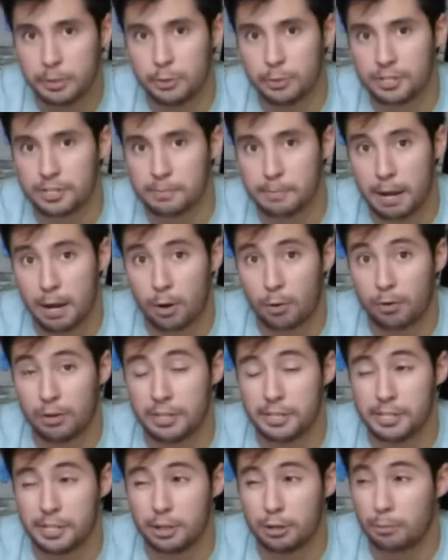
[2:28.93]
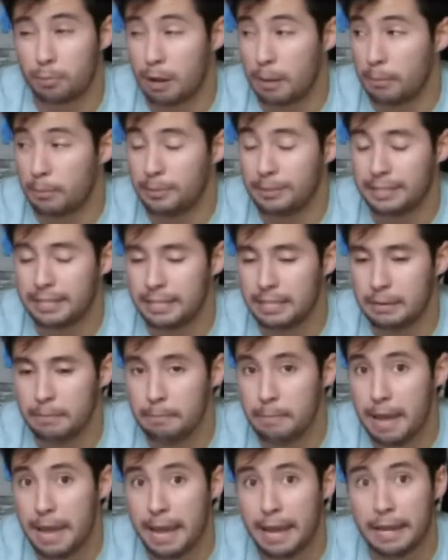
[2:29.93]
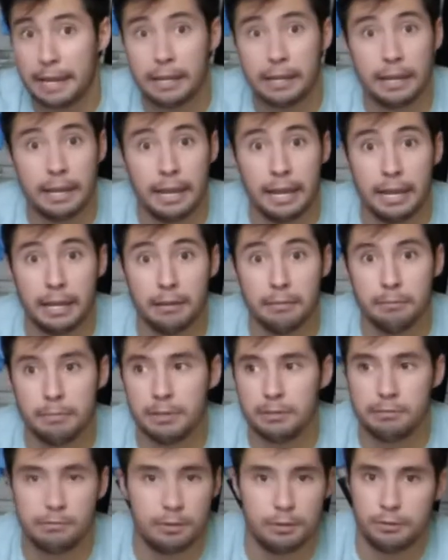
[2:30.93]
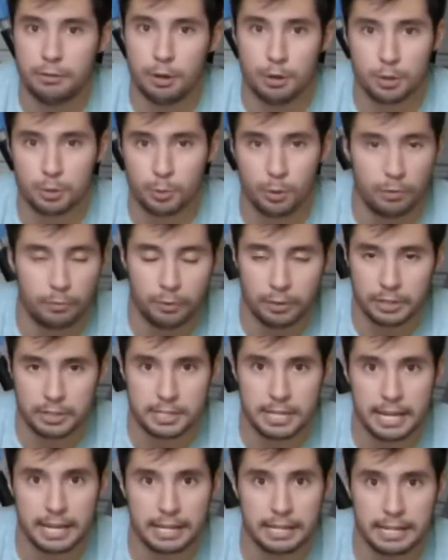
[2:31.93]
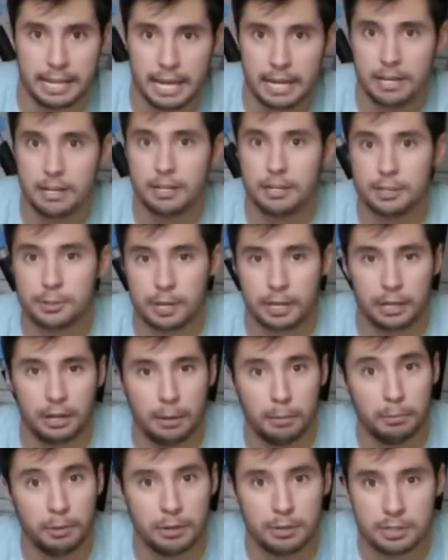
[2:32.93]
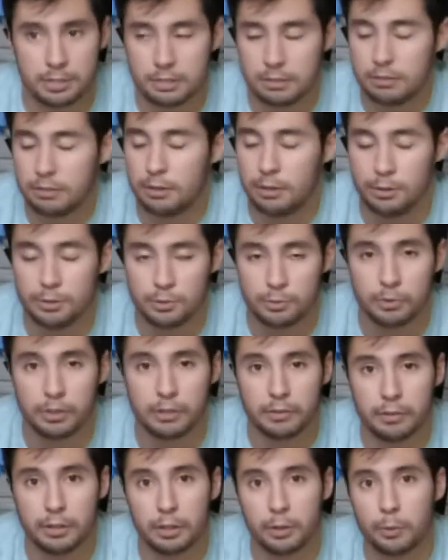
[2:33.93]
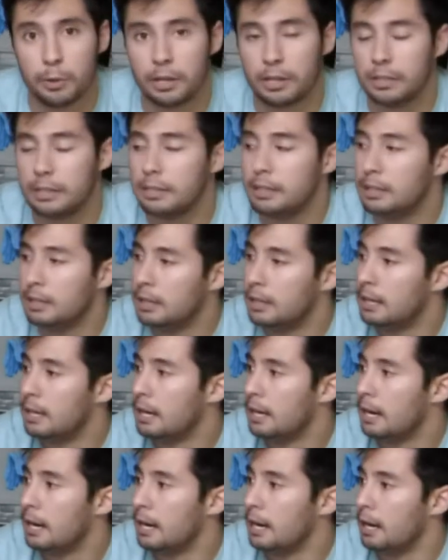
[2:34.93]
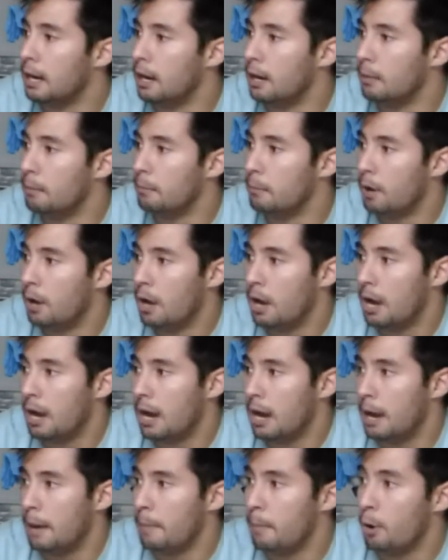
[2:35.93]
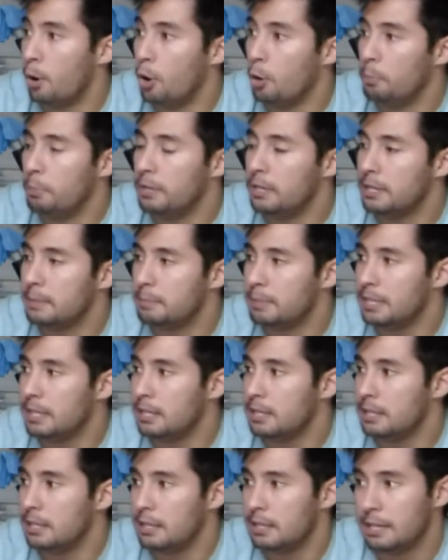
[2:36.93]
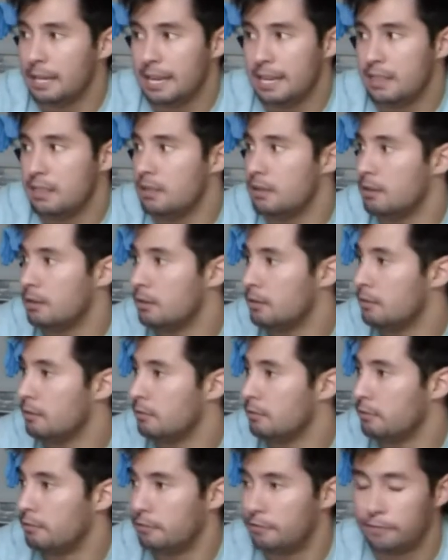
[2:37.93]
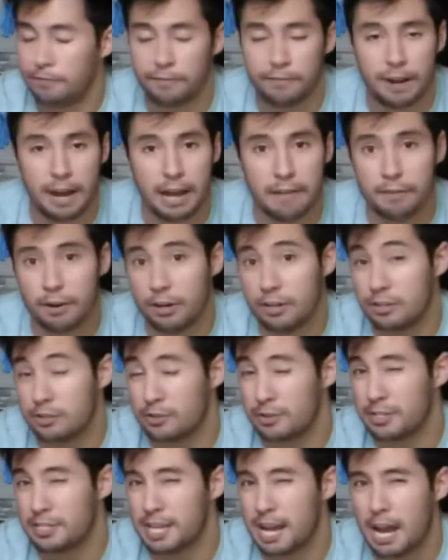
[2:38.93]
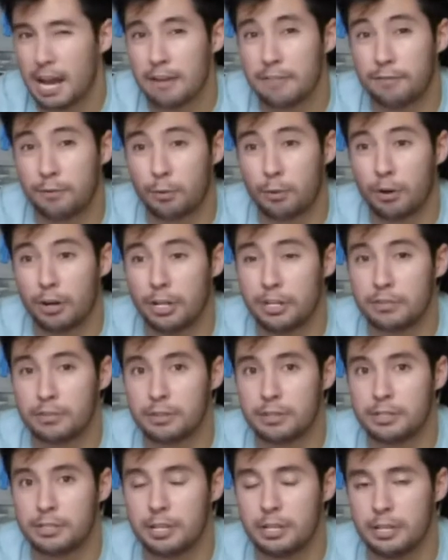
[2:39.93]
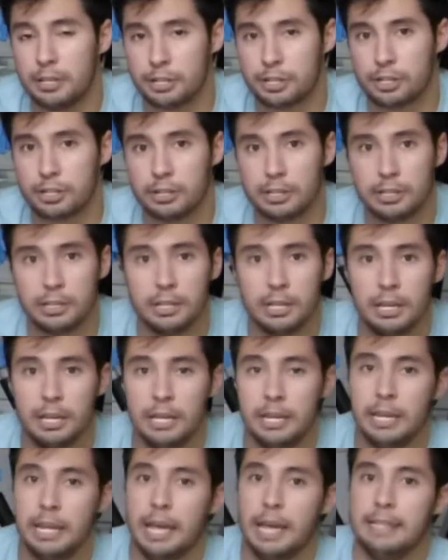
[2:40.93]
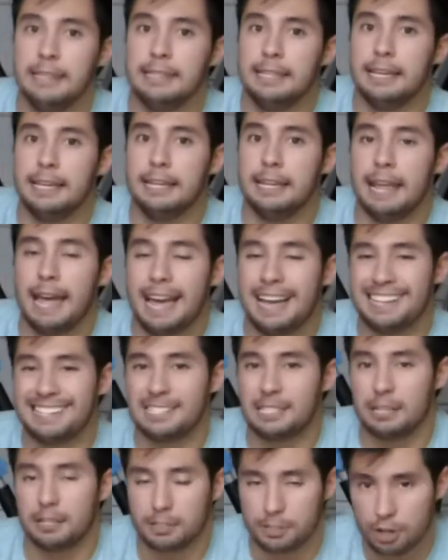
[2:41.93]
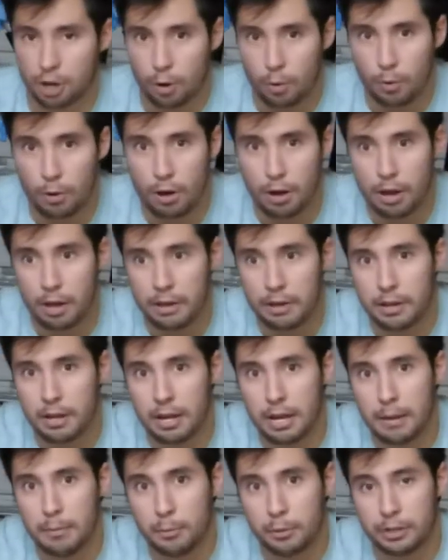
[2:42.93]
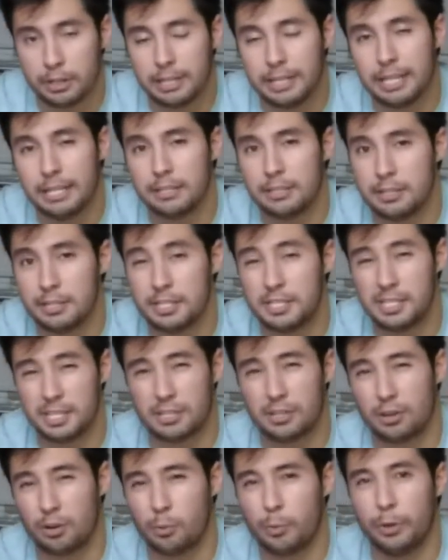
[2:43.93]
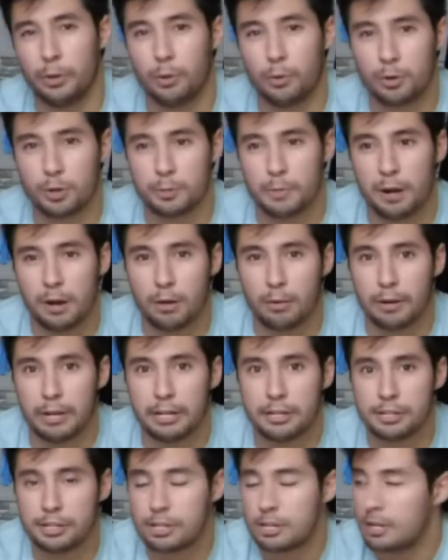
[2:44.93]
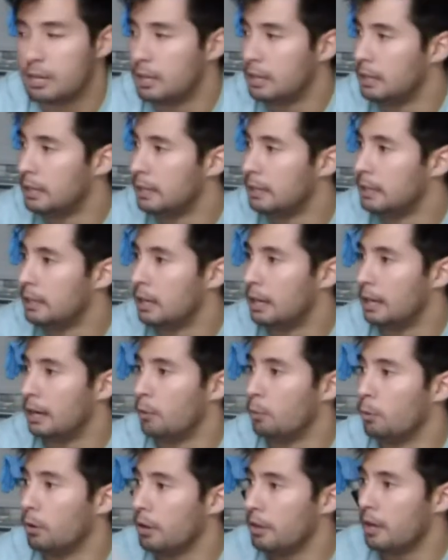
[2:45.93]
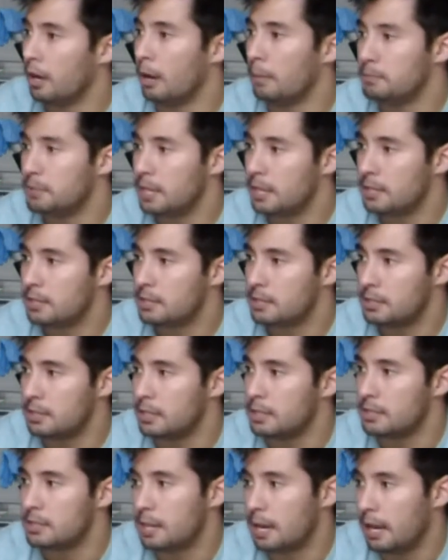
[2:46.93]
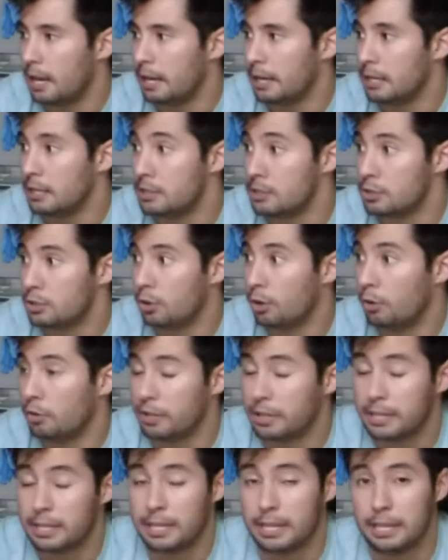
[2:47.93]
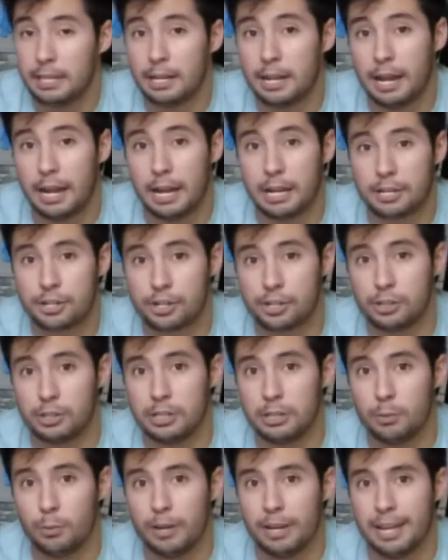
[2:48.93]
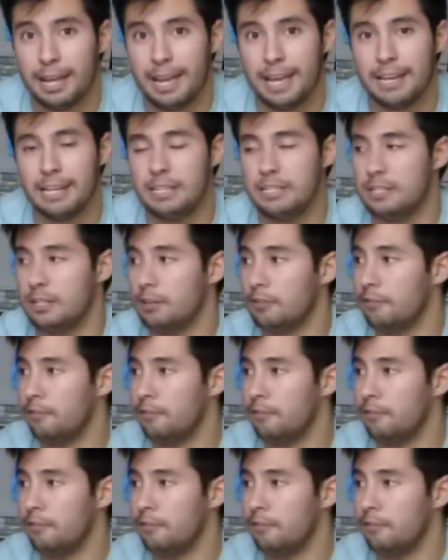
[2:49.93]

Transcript: be doing some power runs here probably in May, and those won't really take any editing, so I can upload those really, really quickly. I'm hoping to be in the 500s, high 400s initially, and then as things go on, I'm looking to get into the 600 wheel horsepower range. One of the updates since I installed the kit, I actually went ahead and did